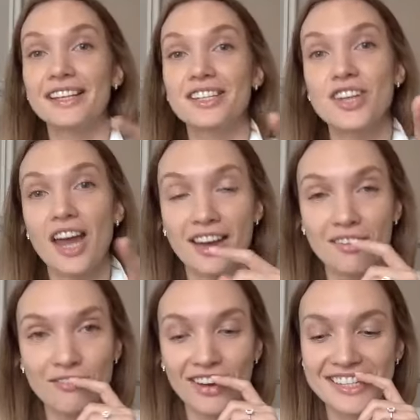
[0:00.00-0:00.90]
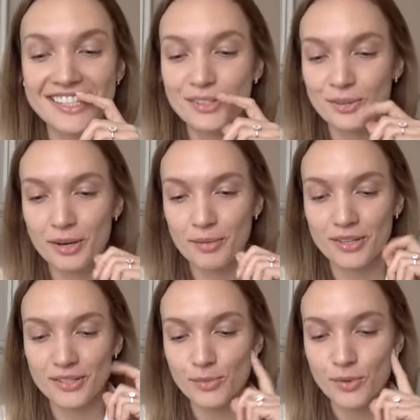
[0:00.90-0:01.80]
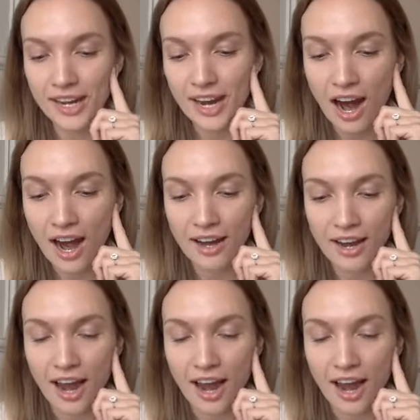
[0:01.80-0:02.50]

actually I have funny story because when I